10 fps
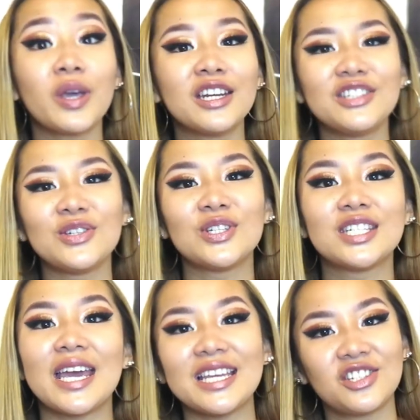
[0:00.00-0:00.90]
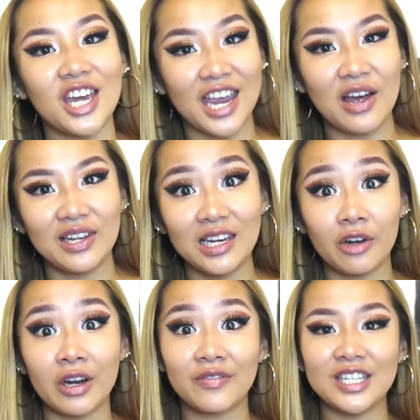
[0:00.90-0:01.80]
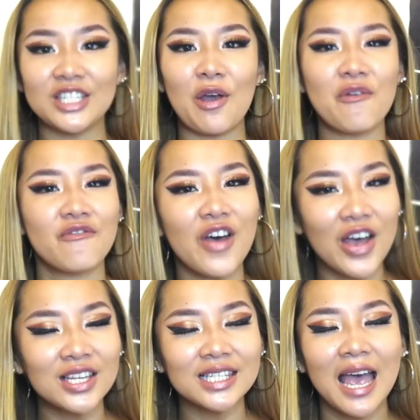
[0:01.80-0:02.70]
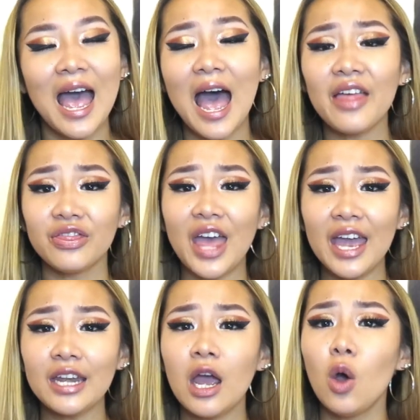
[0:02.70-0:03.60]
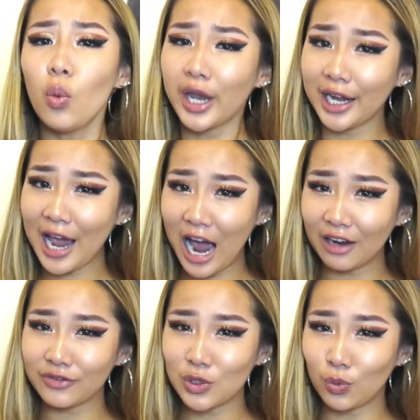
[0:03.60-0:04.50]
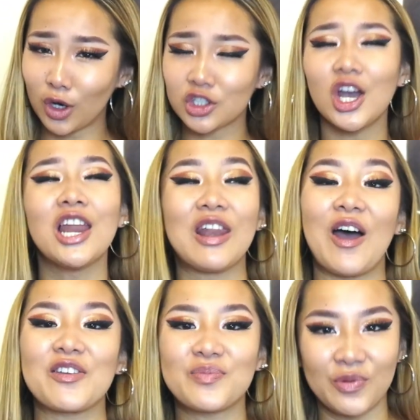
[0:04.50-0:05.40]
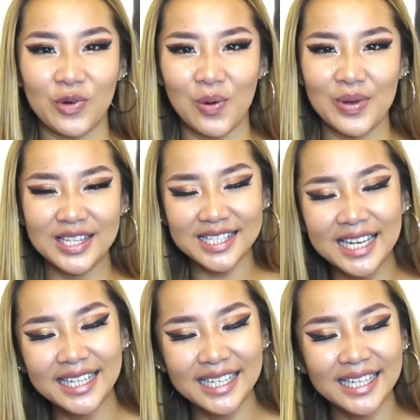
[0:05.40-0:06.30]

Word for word: What we're going to do today is check out the lyric video first, and then we're going to have to watch a live performance.